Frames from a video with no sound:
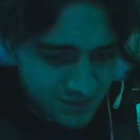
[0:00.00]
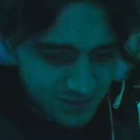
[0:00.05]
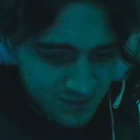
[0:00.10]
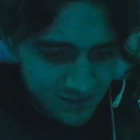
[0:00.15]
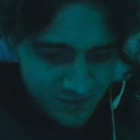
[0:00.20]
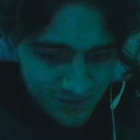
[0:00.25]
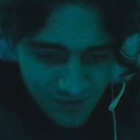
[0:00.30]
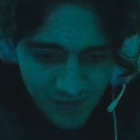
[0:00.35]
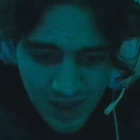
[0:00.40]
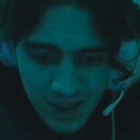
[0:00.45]

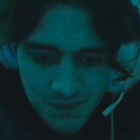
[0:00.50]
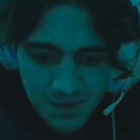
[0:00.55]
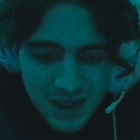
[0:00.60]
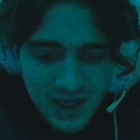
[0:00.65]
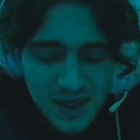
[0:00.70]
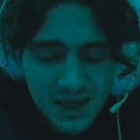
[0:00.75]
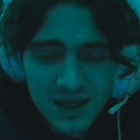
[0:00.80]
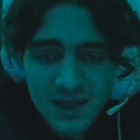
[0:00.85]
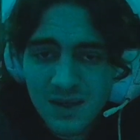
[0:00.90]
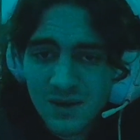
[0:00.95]
Maybe
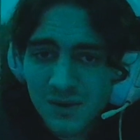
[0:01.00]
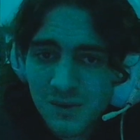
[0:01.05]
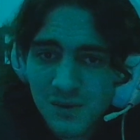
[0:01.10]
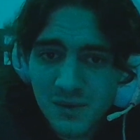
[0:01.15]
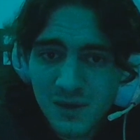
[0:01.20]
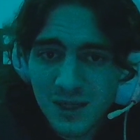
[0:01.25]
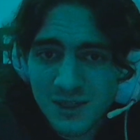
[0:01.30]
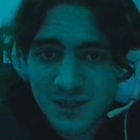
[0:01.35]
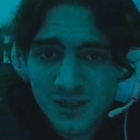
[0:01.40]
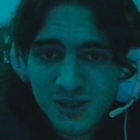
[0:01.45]
I'll
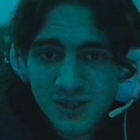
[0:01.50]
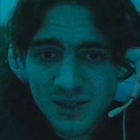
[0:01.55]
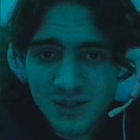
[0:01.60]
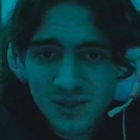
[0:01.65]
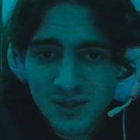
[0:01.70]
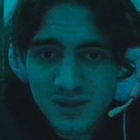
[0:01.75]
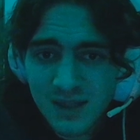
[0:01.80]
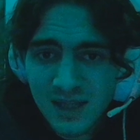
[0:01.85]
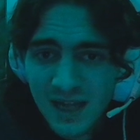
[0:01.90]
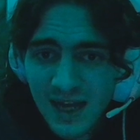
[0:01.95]
watch
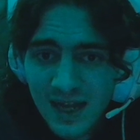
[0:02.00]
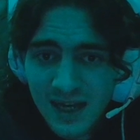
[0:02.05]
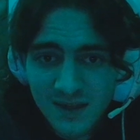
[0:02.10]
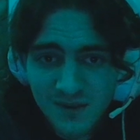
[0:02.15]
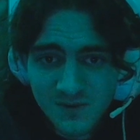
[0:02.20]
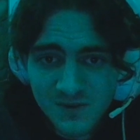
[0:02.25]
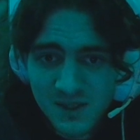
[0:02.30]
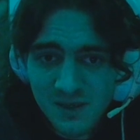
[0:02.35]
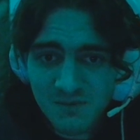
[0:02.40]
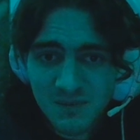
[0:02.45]
that if
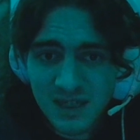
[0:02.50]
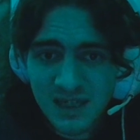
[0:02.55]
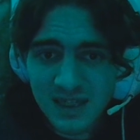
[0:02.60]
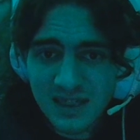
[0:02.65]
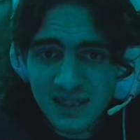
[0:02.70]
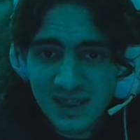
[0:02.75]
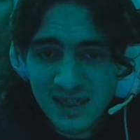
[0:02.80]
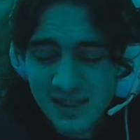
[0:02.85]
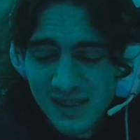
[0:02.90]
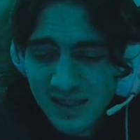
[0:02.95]
somebody
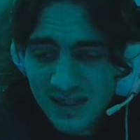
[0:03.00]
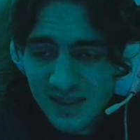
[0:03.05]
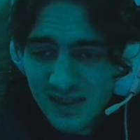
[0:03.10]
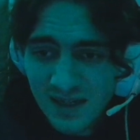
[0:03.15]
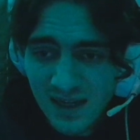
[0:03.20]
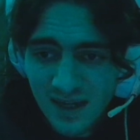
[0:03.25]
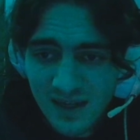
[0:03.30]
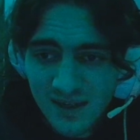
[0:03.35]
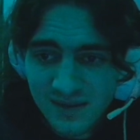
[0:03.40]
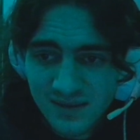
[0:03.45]
does it
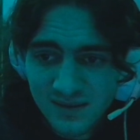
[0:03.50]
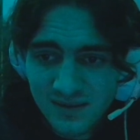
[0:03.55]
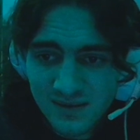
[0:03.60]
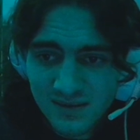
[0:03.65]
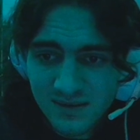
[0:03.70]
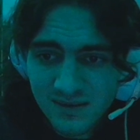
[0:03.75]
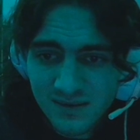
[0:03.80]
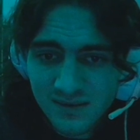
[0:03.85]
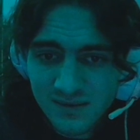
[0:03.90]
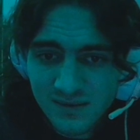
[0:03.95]
and
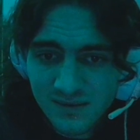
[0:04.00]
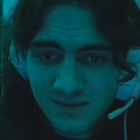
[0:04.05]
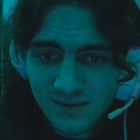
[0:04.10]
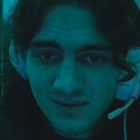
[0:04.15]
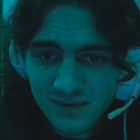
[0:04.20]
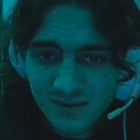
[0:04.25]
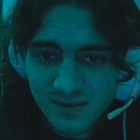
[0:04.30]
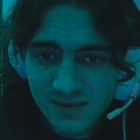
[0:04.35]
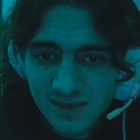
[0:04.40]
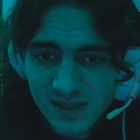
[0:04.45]

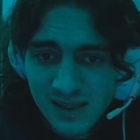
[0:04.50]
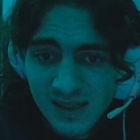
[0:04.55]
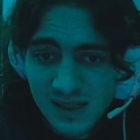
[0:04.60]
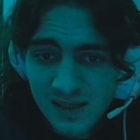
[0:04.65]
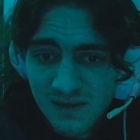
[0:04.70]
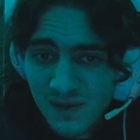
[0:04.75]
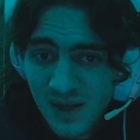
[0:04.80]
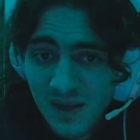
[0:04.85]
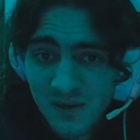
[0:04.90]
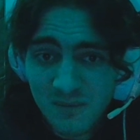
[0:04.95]
see if
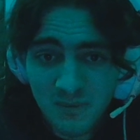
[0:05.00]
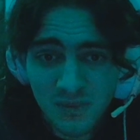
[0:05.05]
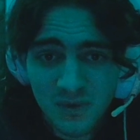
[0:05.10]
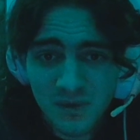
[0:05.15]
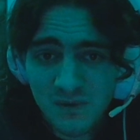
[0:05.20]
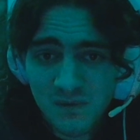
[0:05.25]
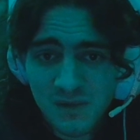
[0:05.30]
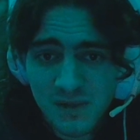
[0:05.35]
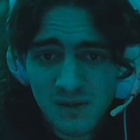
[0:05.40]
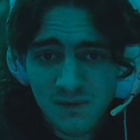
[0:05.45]
that
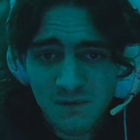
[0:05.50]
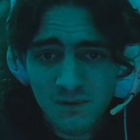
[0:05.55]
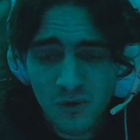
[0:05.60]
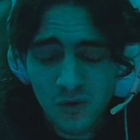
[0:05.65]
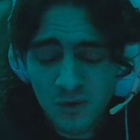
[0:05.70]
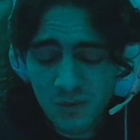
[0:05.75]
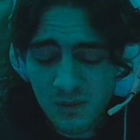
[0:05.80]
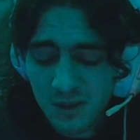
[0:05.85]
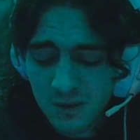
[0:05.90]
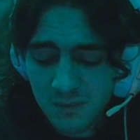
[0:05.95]
improves it for
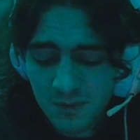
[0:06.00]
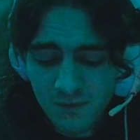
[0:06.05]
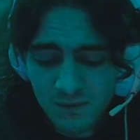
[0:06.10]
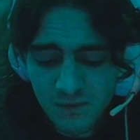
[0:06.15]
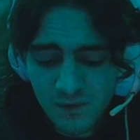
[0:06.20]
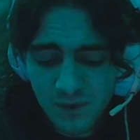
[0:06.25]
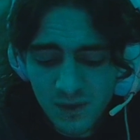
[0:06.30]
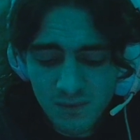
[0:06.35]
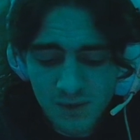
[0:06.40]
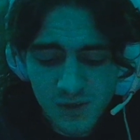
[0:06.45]
me. But
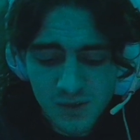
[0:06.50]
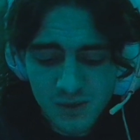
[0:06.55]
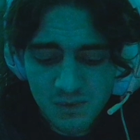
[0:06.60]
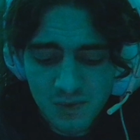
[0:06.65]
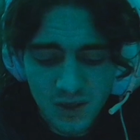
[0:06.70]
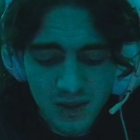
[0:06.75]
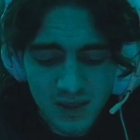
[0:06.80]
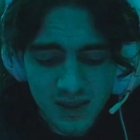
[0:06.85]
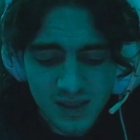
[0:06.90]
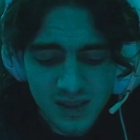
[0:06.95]
for the most
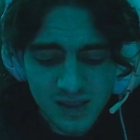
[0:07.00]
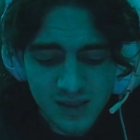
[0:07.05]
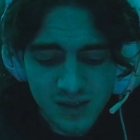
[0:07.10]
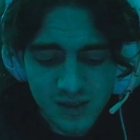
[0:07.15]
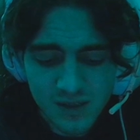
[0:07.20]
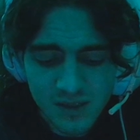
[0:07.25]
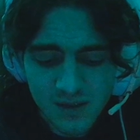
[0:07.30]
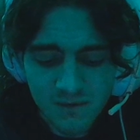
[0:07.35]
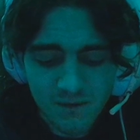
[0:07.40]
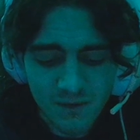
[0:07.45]
part, this is
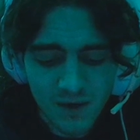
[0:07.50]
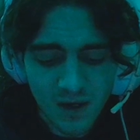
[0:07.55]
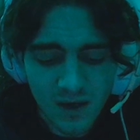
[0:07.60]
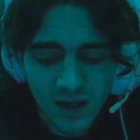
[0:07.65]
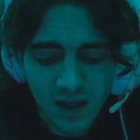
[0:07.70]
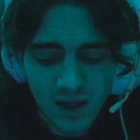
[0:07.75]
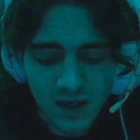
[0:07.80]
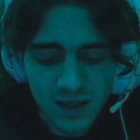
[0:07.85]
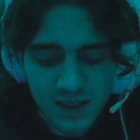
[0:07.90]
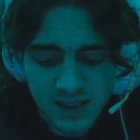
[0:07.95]
just a very
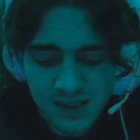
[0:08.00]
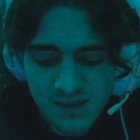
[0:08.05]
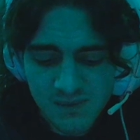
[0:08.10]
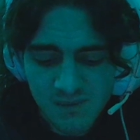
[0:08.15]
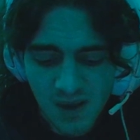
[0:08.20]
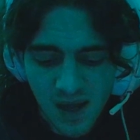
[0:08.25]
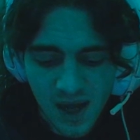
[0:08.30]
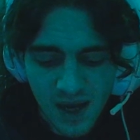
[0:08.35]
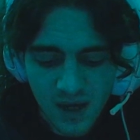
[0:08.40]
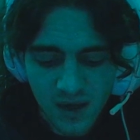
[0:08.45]

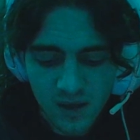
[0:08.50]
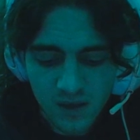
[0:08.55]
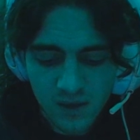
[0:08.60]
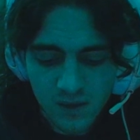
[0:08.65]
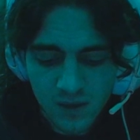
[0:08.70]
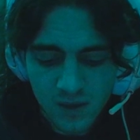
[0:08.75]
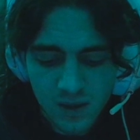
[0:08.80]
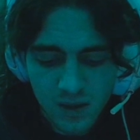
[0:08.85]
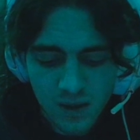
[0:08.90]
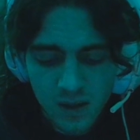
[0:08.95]
uninspired,
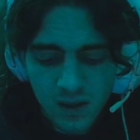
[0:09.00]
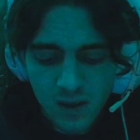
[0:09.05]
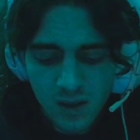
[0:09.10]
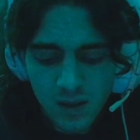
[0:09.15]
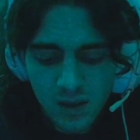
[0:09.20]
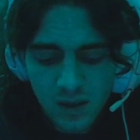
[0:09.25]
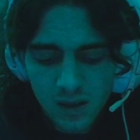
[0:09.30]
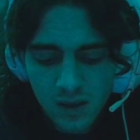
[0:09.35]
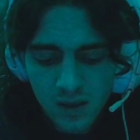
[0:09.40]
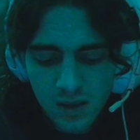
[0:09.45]

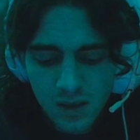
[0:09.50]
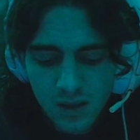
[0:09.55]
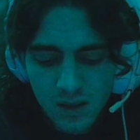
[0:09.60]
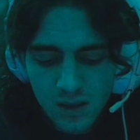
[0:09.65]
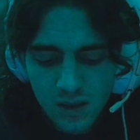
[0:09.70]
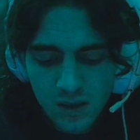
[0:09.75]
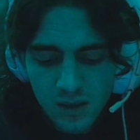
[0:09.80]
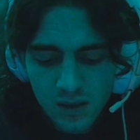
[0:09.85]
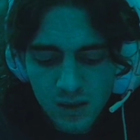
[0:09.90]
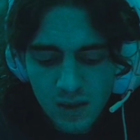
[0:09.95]

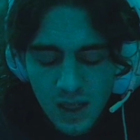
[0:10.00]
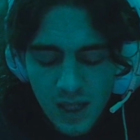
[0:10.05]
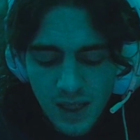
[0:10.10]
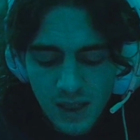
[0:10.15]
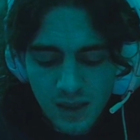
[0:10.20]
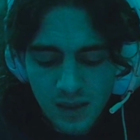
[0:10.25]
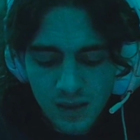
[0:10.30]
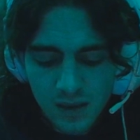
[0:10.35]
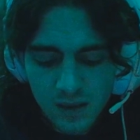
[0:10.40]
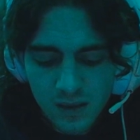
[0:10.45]

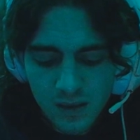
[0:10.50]
like,